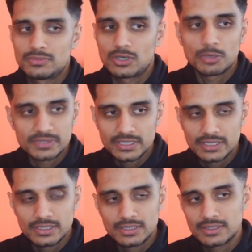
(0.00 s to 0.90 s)
opt
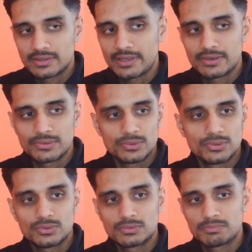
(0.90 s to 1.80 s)
in,
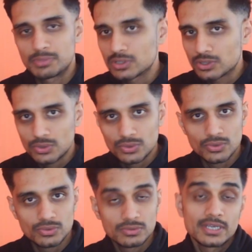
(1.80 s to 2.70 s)
they'll book a
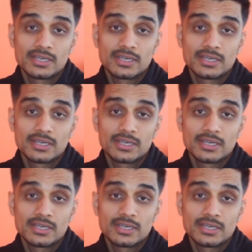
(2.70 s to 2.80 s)
call.